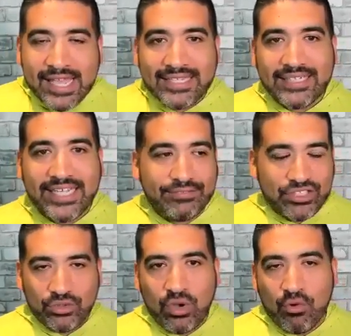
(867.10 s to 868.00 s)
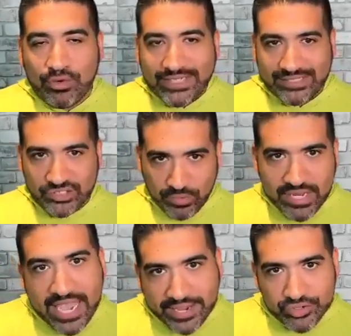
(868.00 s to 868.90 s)
is it gives you a reason to
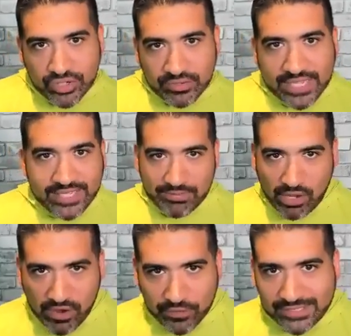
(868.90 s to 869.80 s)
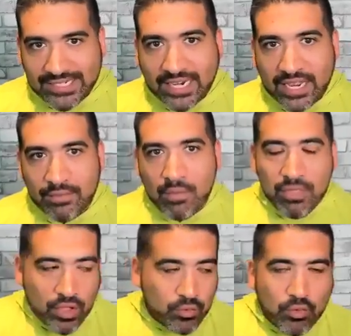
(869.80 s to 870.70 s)
engage. Like, think about it for a second.
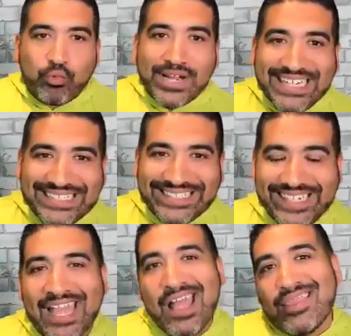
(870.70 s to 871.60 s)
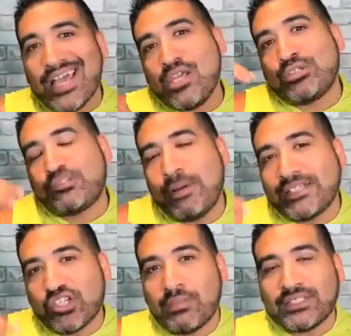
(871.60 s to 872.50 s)
The reason that you
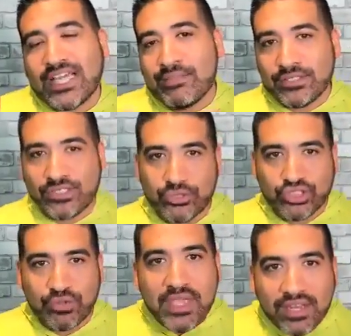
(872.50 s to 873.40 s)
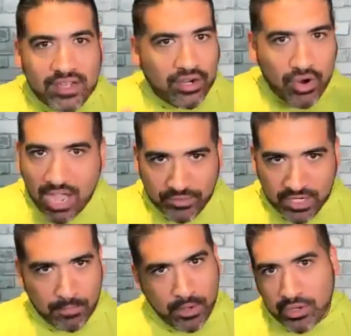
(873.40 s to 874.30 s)
spend so much time on social media, crafting
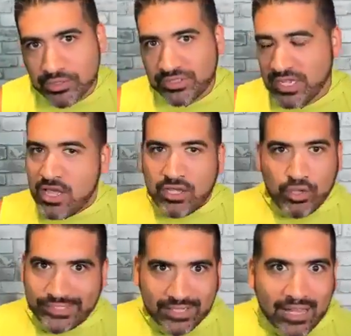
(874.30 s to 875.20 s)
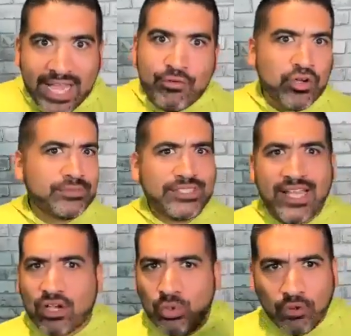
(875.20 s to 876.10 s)
your post, using Lightroom to
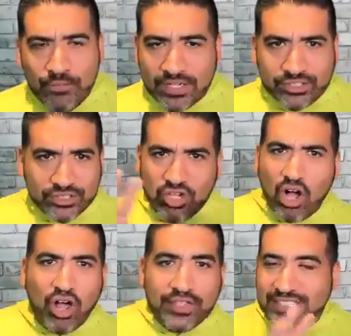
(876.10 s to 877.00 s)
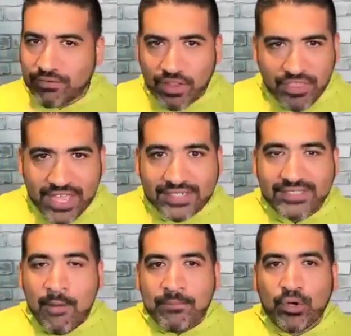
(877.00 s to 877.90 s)
get cool filters, all these different things,
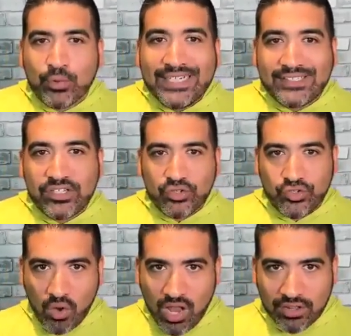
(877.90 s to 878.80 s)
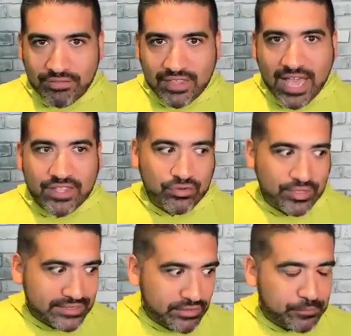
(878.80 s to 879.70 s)
the reason you do all of that, the
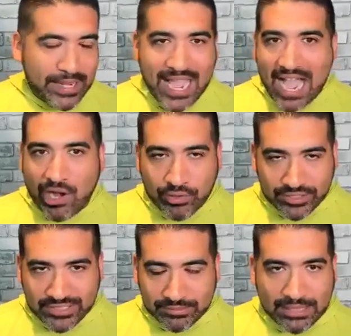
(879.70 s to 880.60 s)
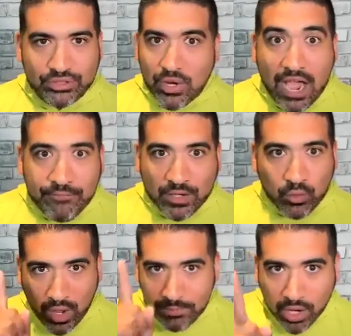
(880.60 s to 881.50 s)
reason you spend hours sometimes crafting
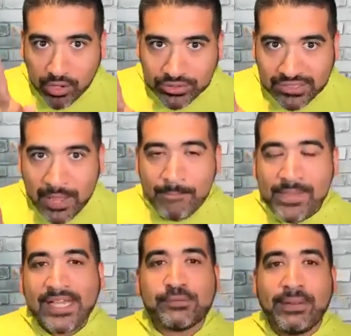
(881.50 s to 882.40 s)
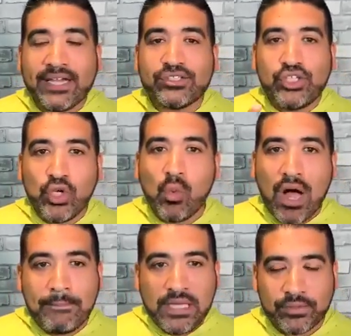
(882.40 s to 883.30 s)
one post is because you
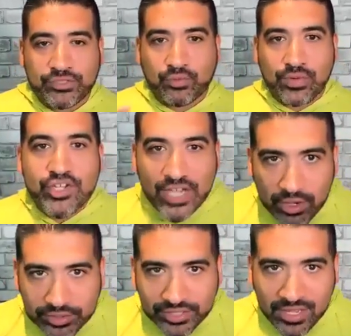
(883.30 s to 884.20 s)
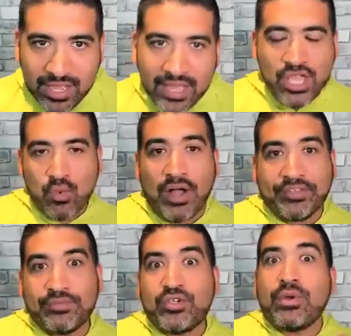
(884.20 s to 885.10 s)
want people to reach out and you want
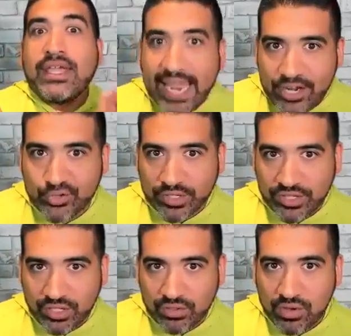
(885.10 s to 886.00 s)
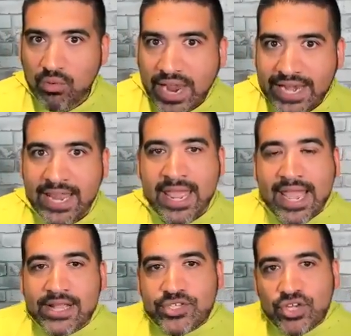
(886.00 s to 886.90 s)
them to engage with you. right?
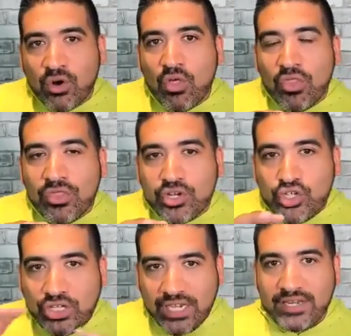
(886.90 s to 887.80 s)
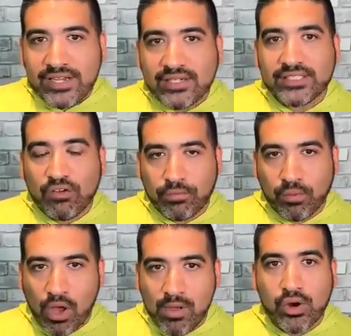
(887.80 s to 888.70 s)
And so the genius of
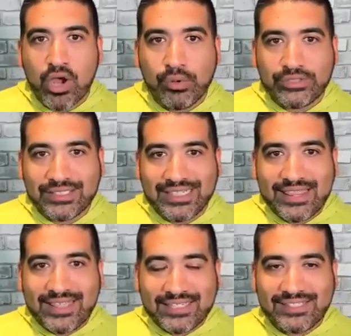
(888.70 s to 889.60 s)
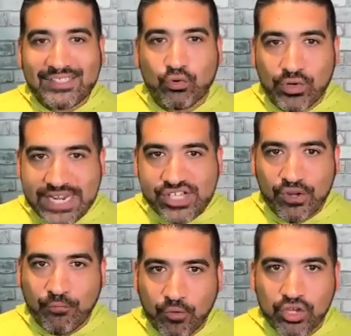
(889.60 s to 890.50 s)
promo codes is that this is a
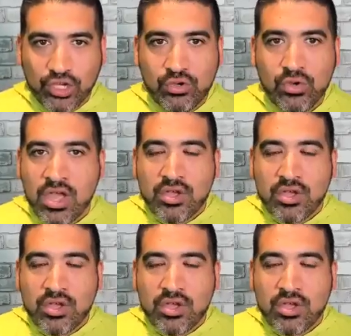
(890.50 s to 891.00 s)
reason for you